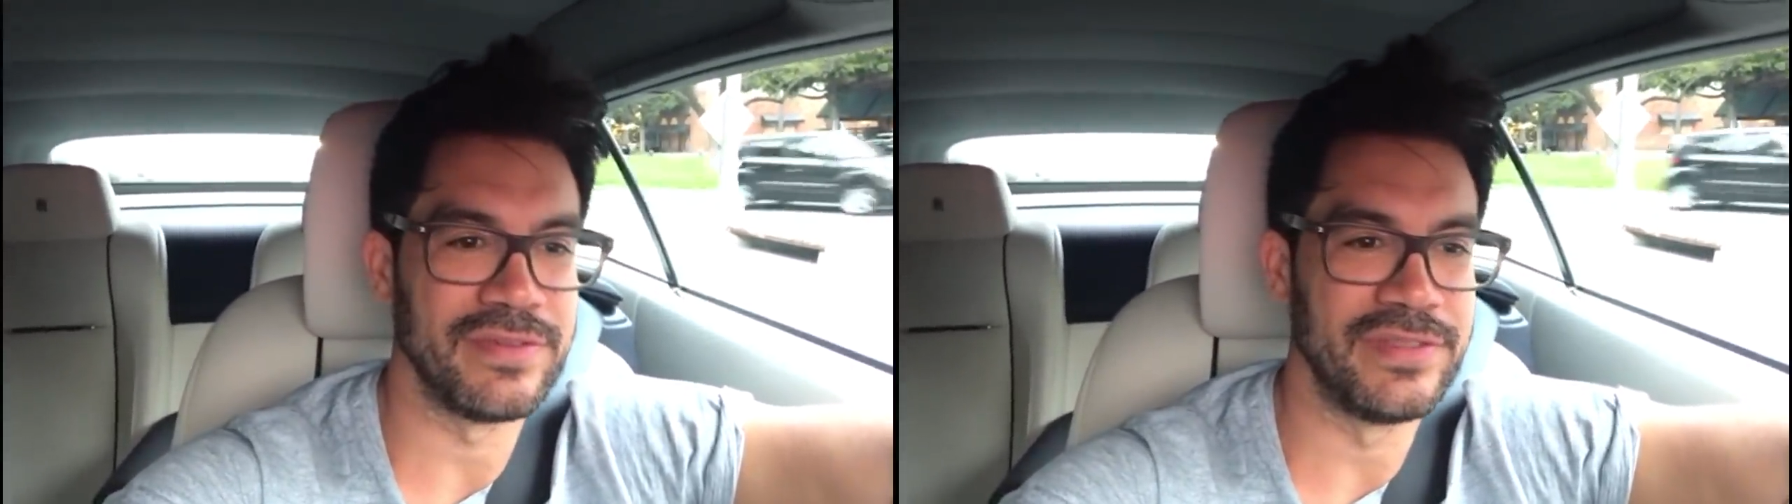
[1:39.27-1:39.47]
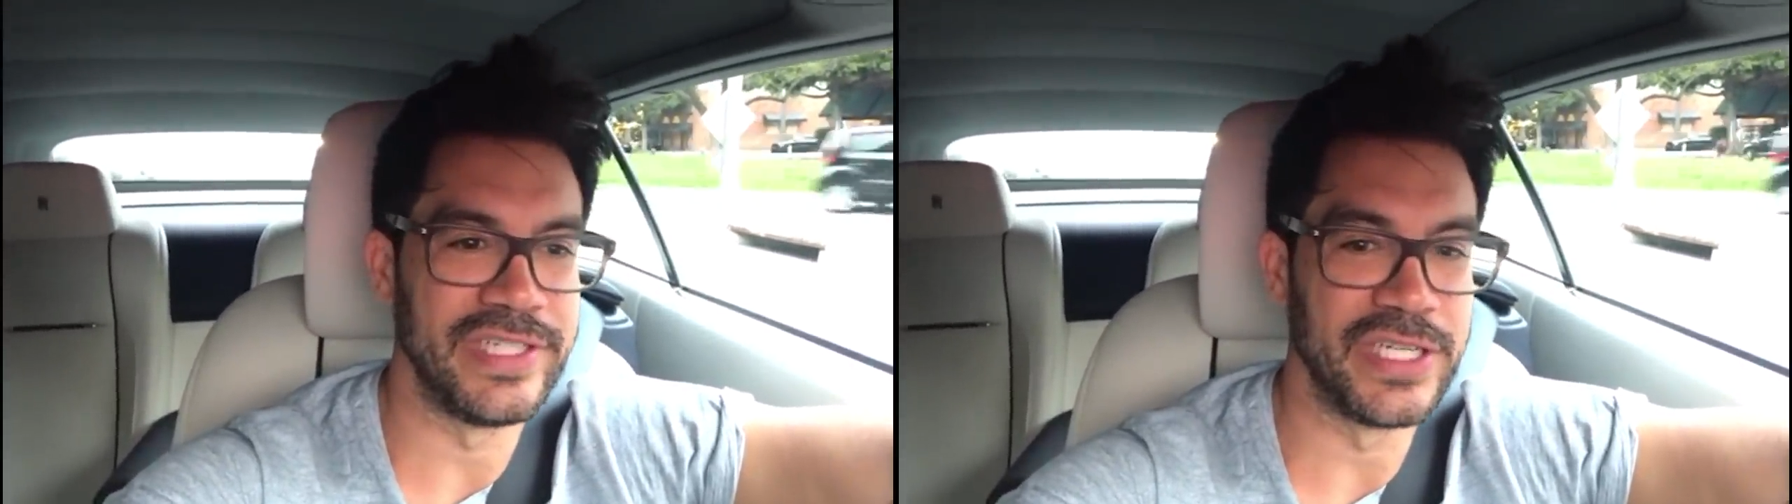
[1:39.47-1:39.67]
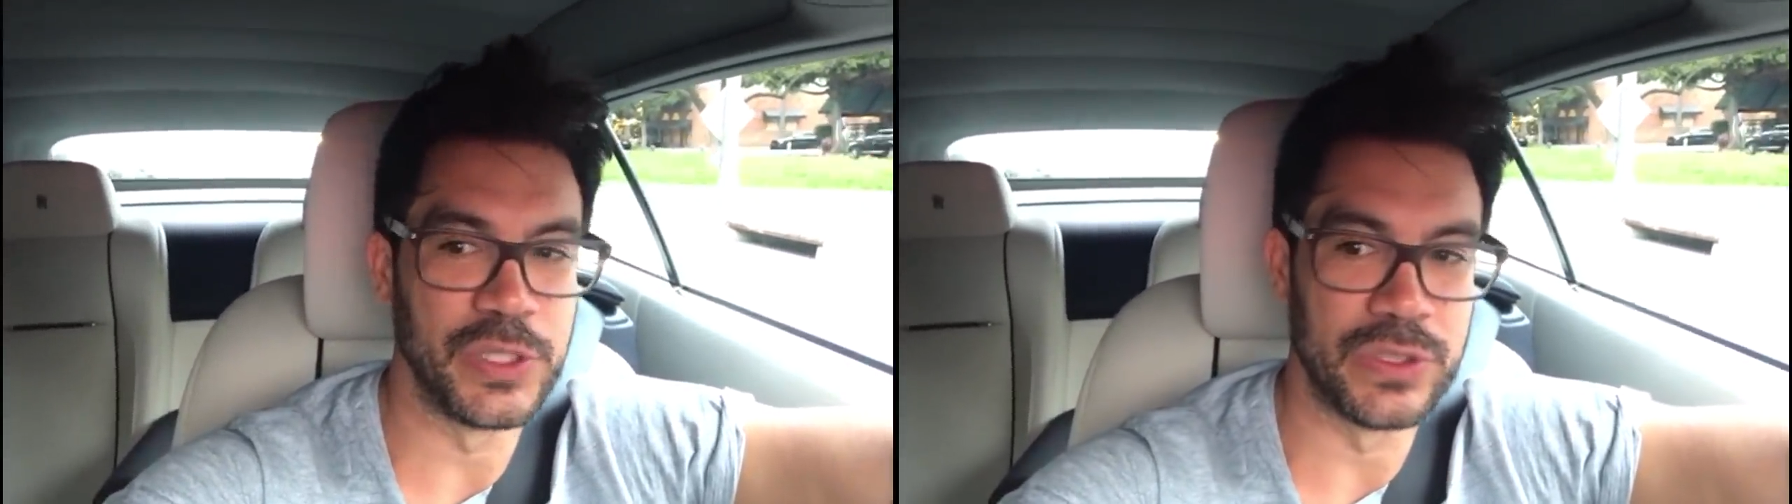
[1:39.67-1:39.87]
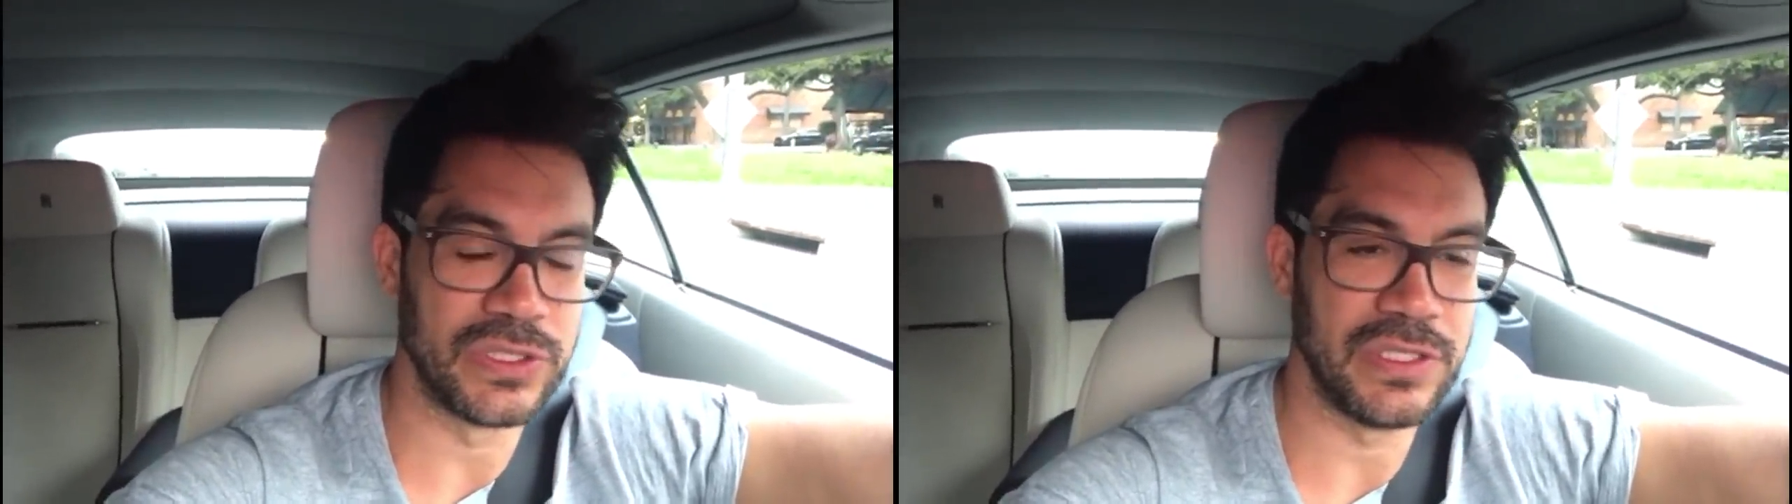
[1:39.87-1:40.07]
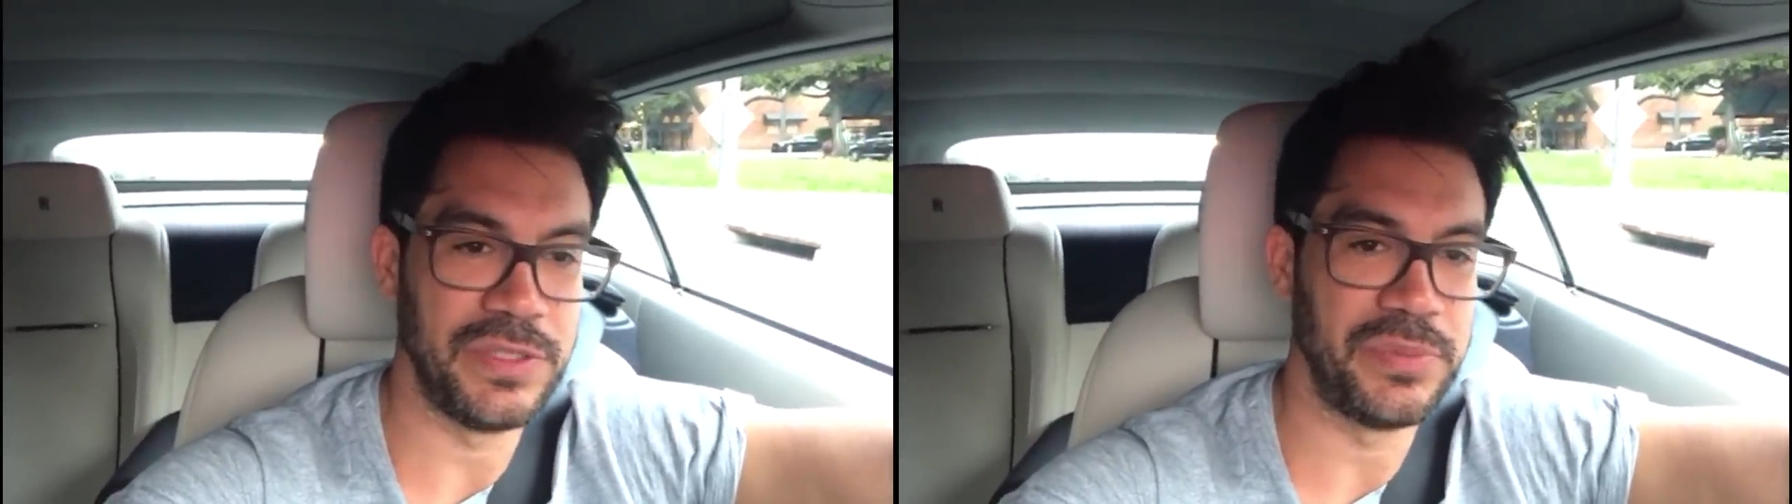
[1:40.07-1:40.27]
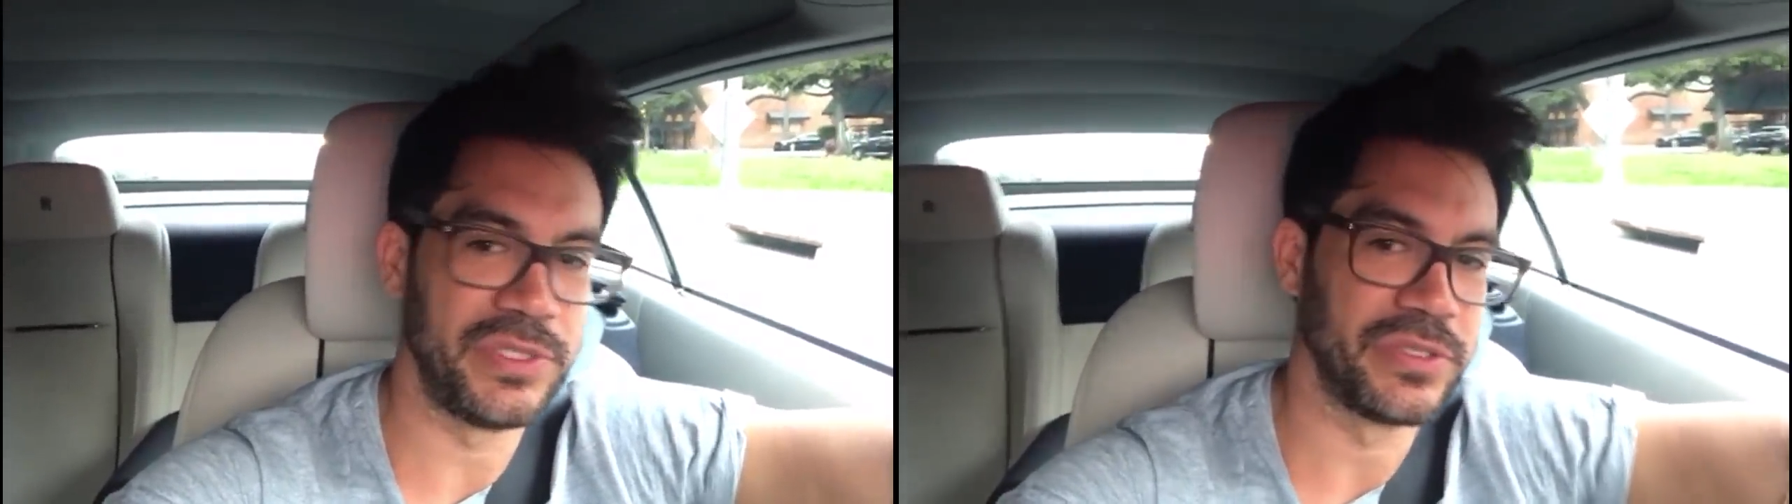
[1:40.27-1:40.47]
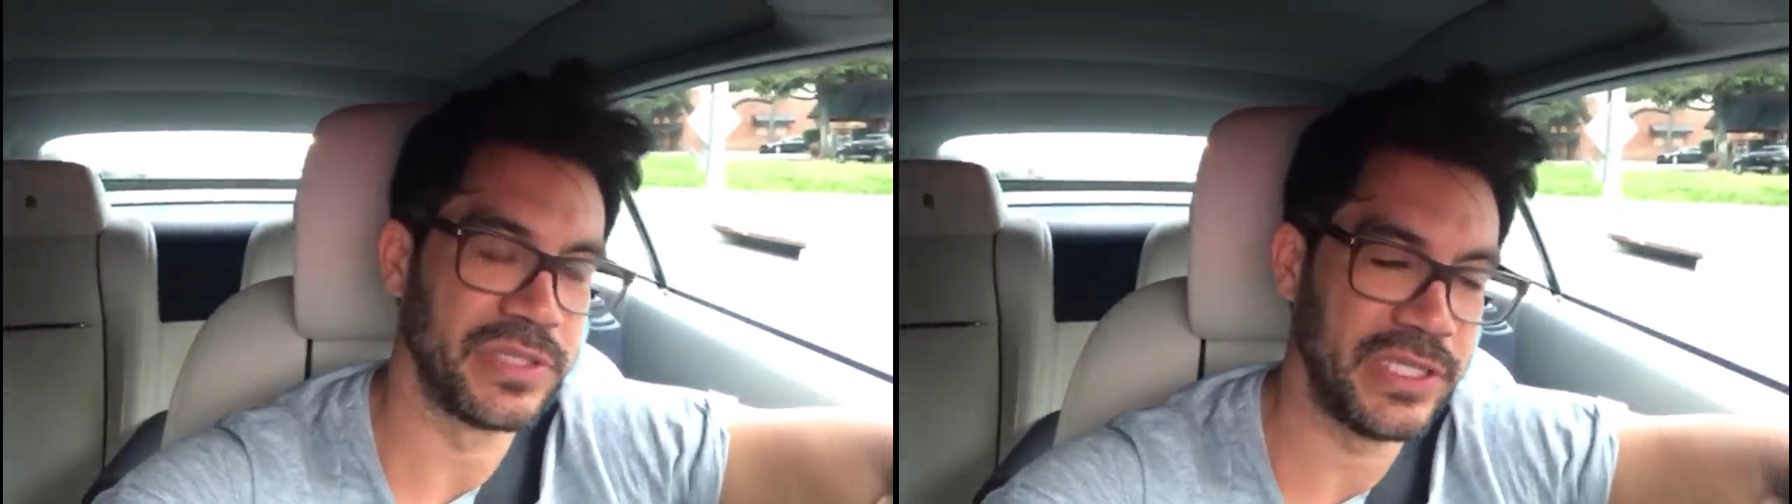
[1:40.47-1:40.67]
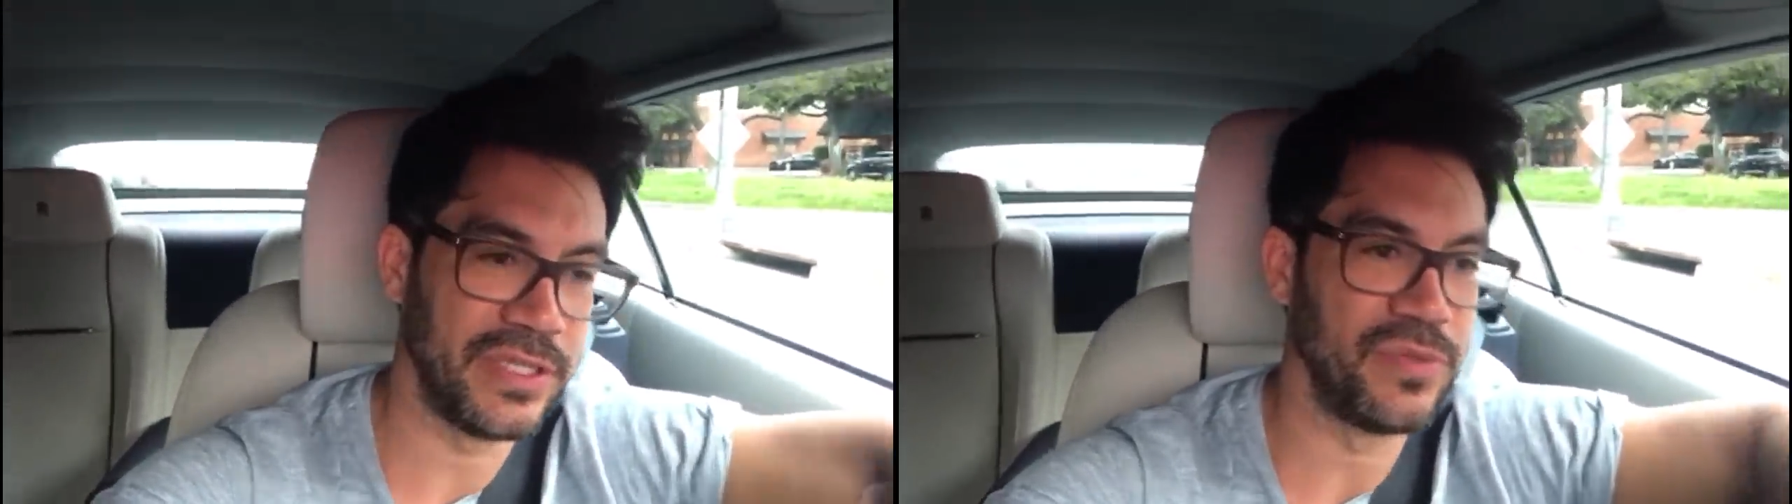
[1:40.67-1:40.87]
didn't go to sleep until
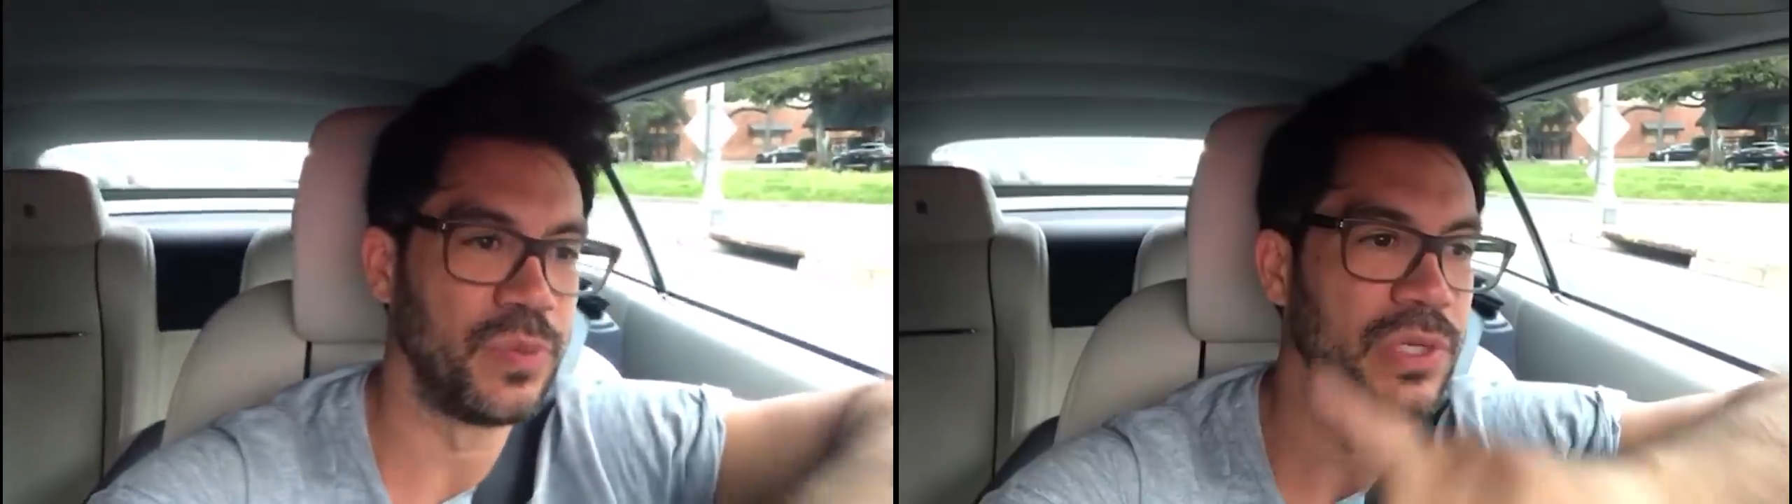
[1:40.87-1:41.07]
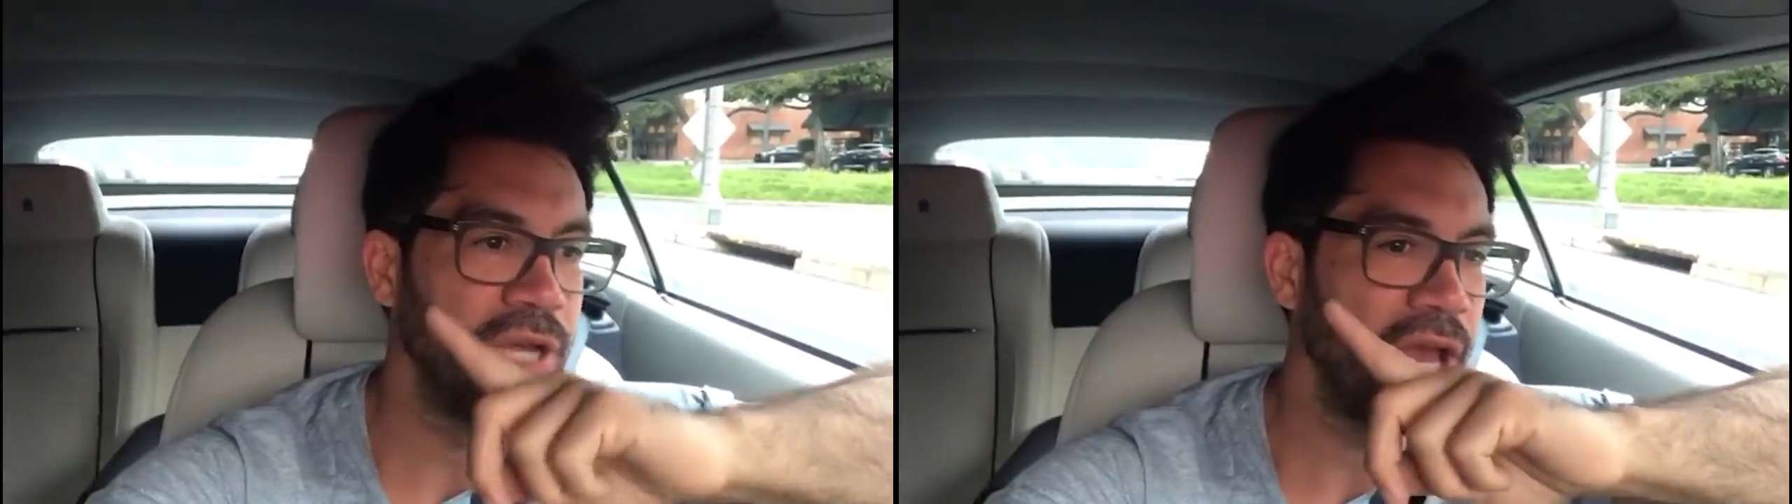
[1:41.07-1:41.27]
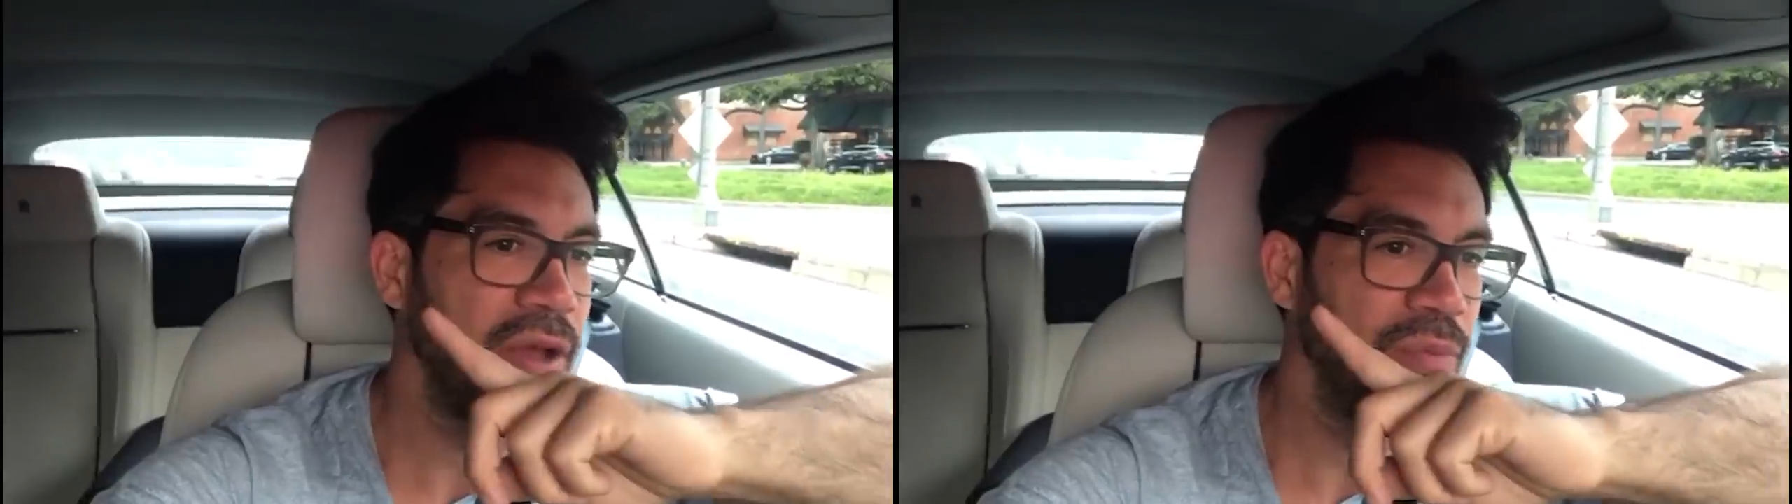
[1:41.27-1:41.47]
they did one